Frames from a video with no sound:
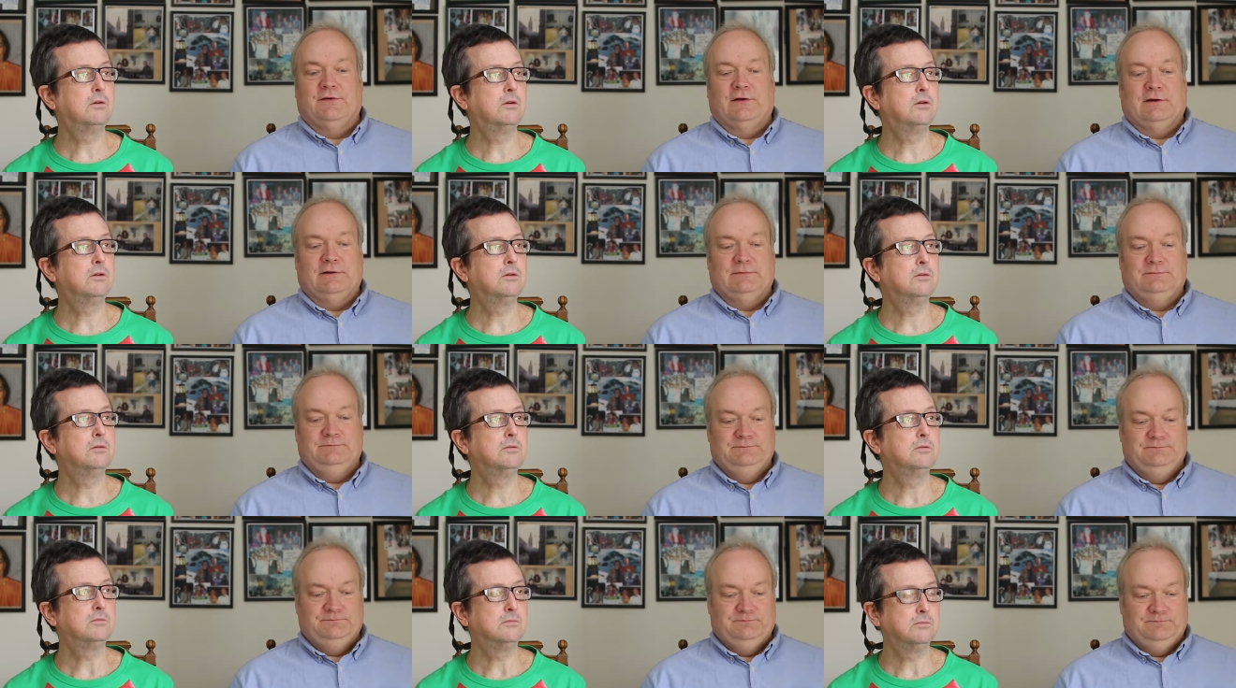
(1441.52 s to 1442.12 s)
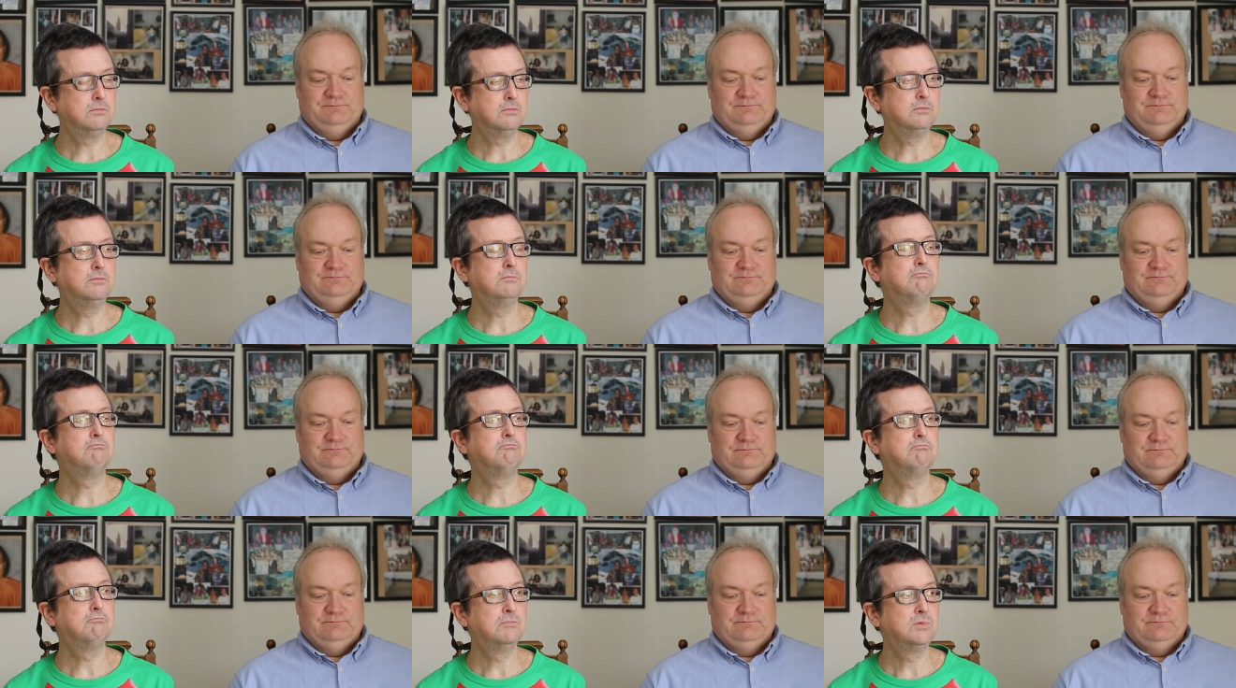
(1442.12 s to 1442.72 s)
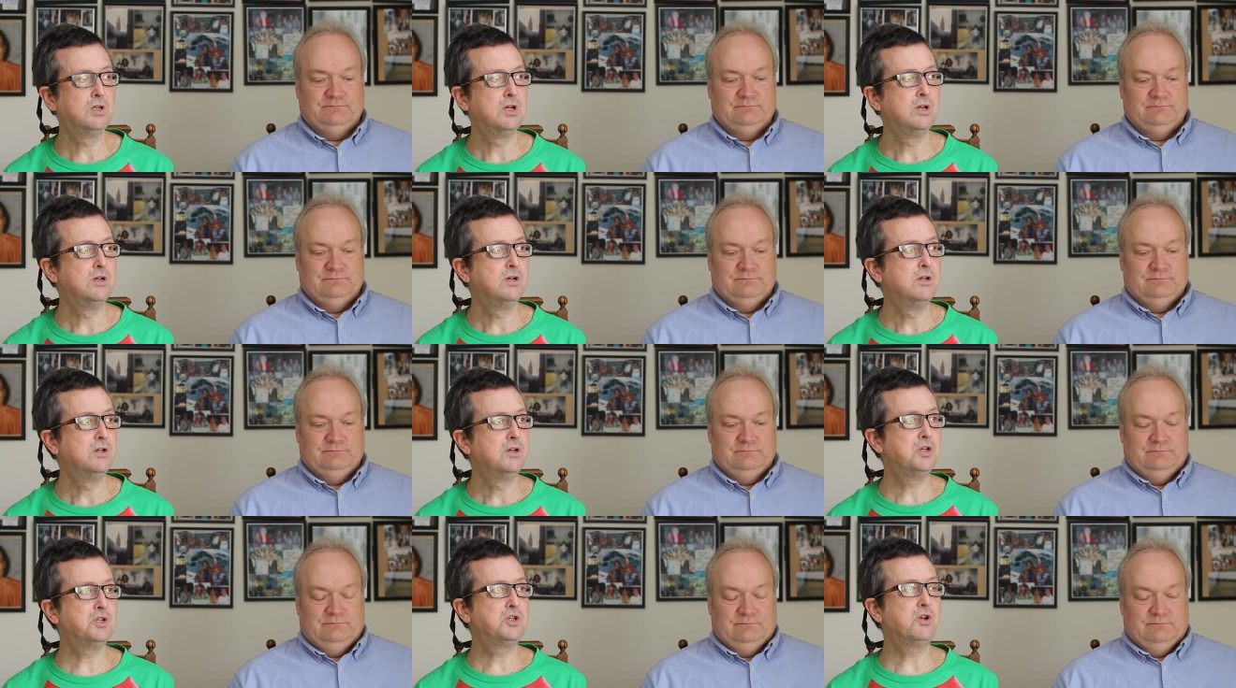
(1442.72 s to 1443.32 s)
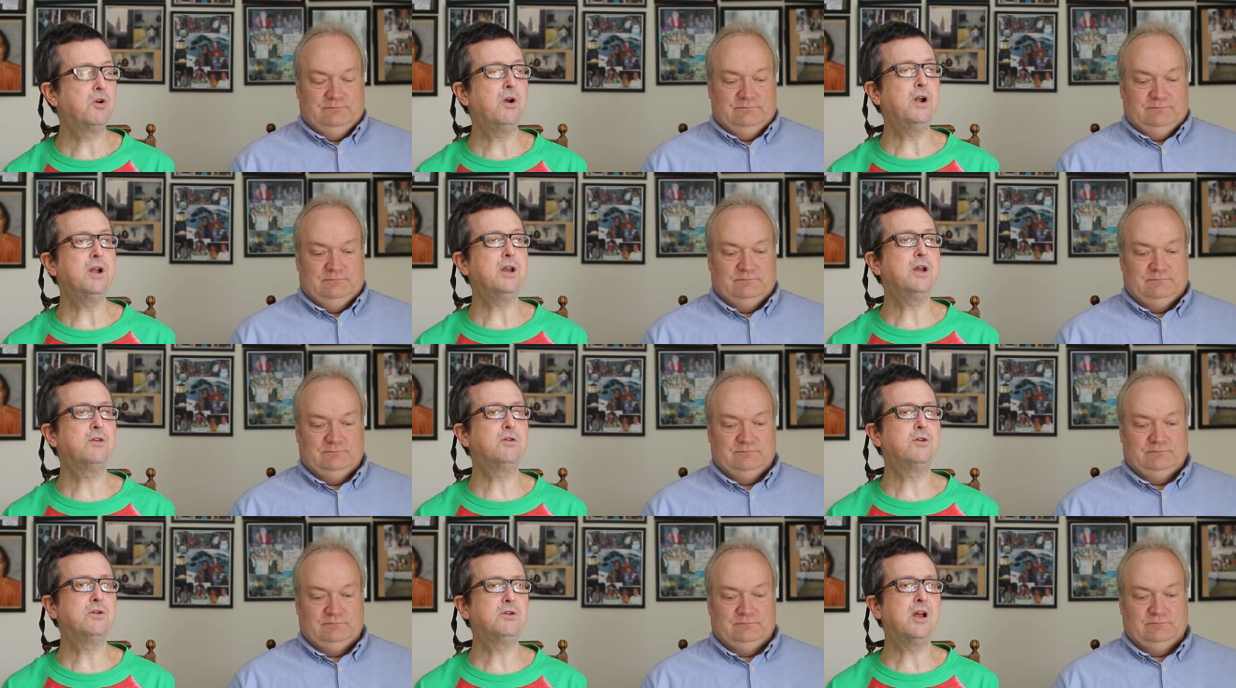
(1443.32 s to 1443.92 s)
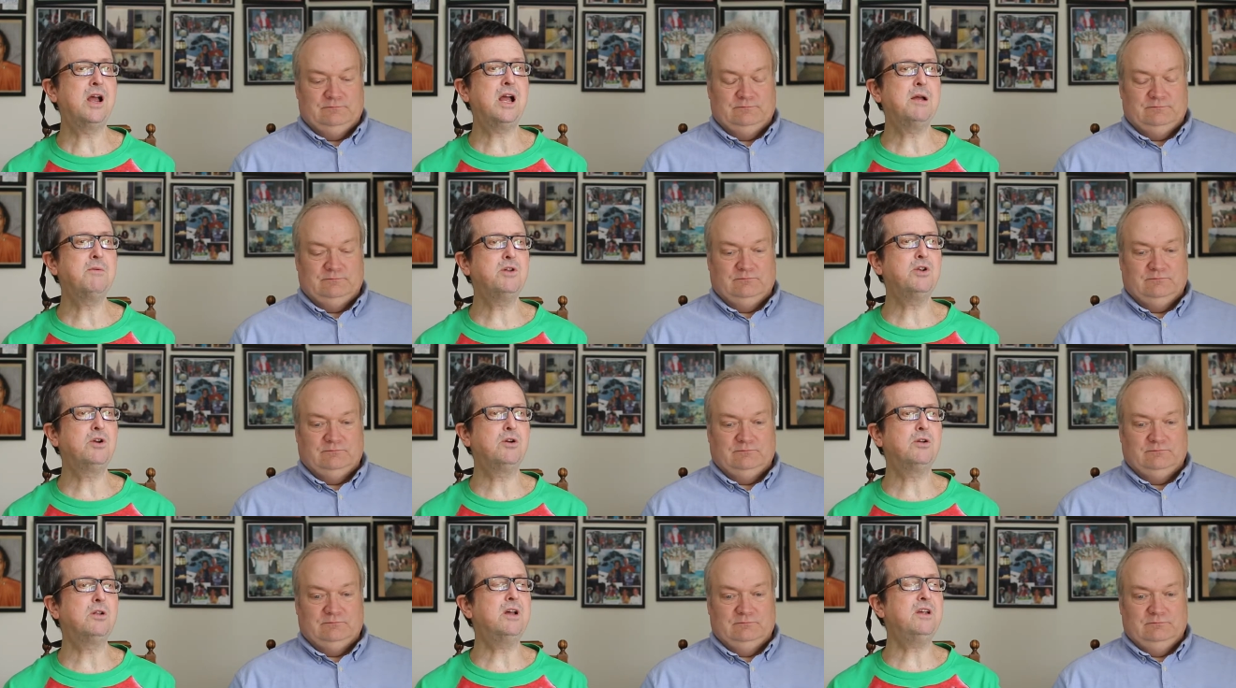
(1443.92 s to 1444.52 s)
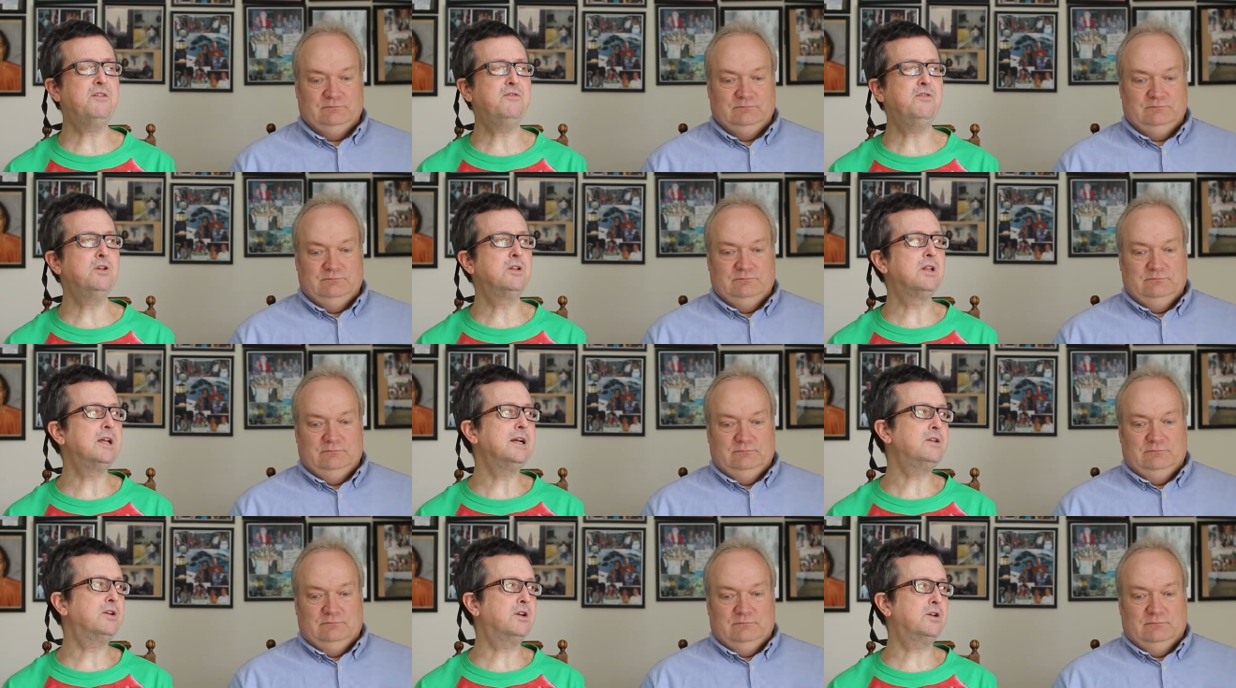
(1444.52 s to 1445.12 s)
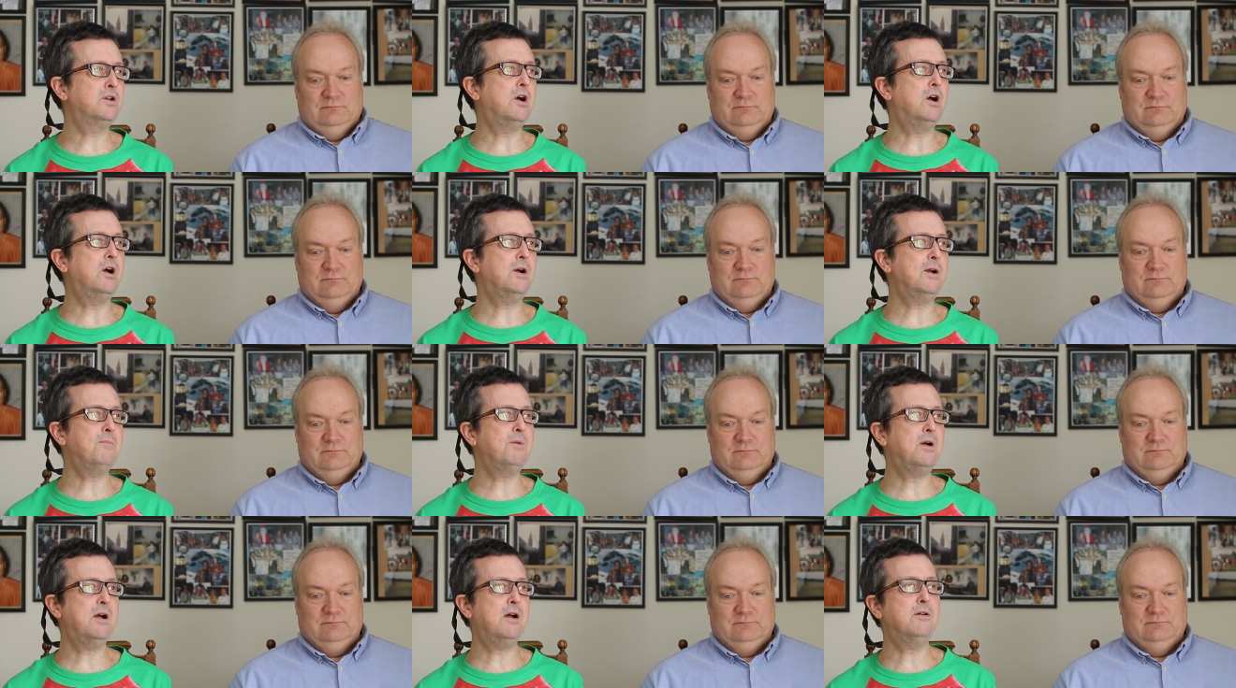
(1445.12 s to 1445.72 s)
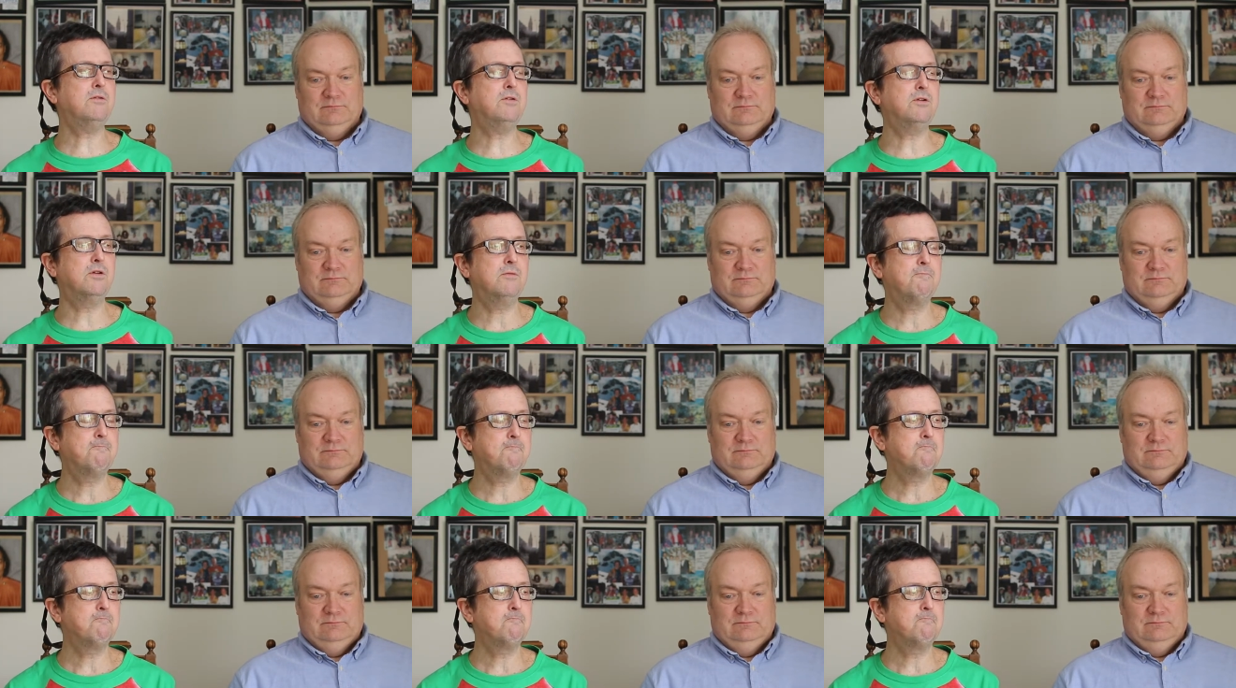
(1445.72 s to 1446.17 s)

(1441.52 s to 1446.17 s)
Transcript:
Speaker 1: Okay. Uh, is there any other time in your life you'd like to talk about?